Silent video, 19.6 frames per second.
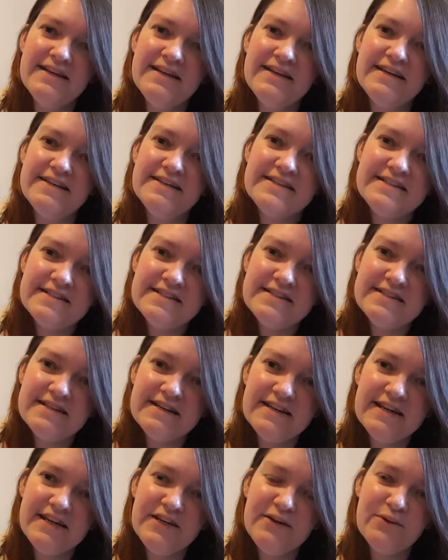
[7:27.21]

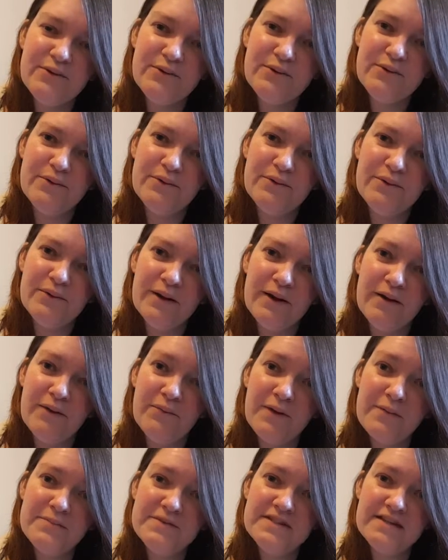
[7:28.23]
consider your
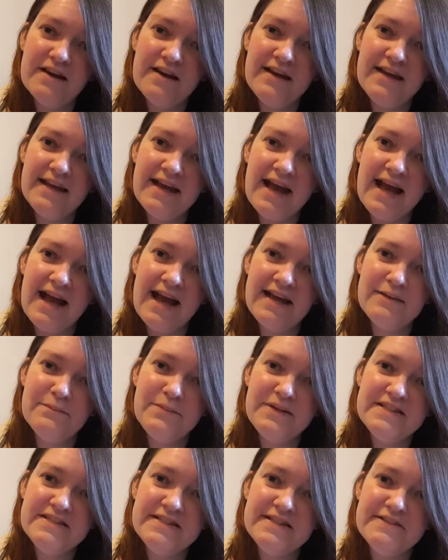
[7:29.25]
website
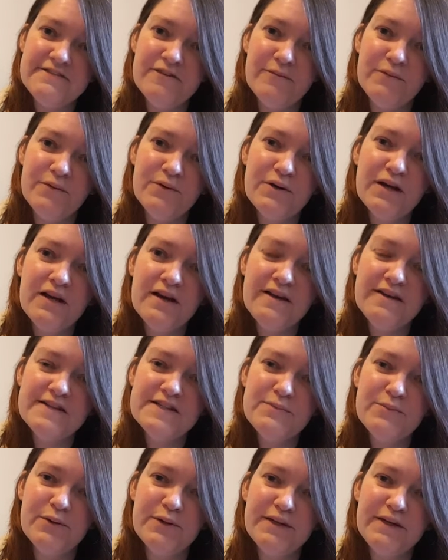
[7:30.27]
and business from your
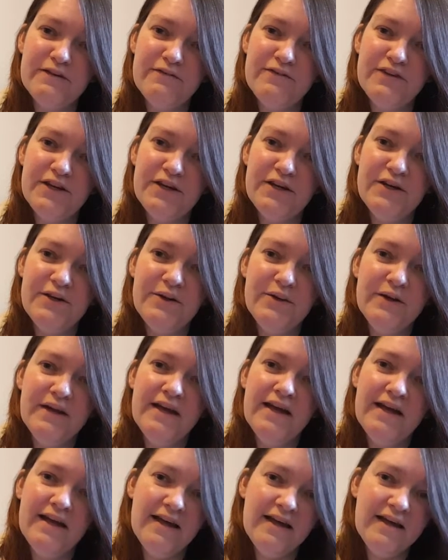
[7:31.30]
client's point of view,
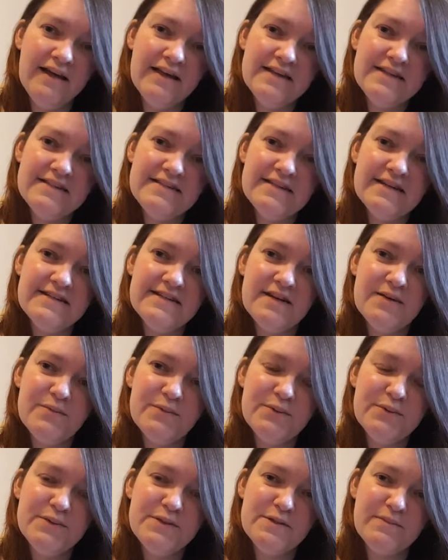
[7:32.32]
set
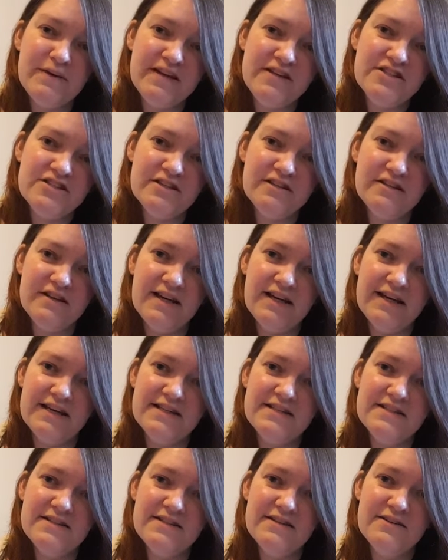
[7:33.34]
up automation
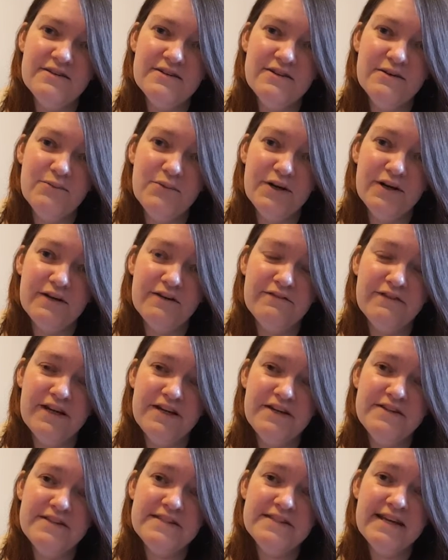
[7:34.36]
and
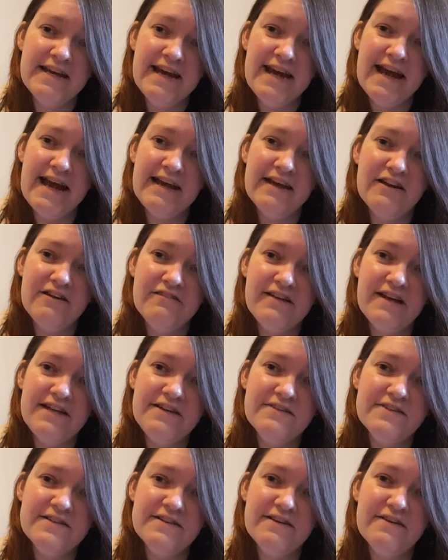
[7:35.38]
workflows, and
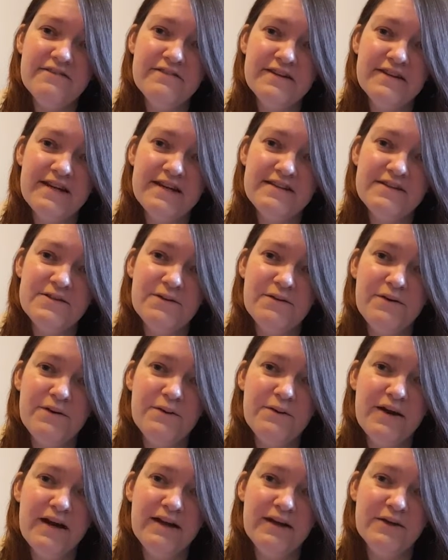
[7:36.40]
create yourself an
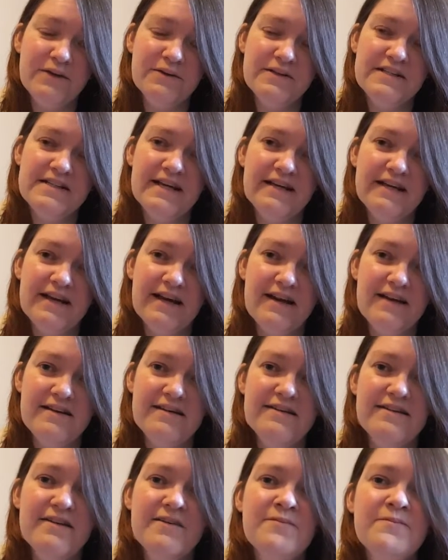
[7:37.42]
editorial and content
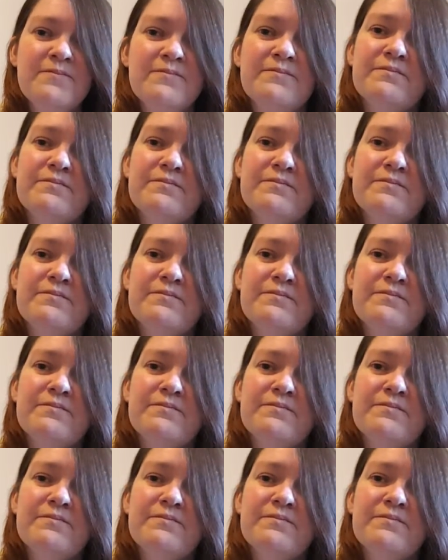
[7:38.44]
calendar.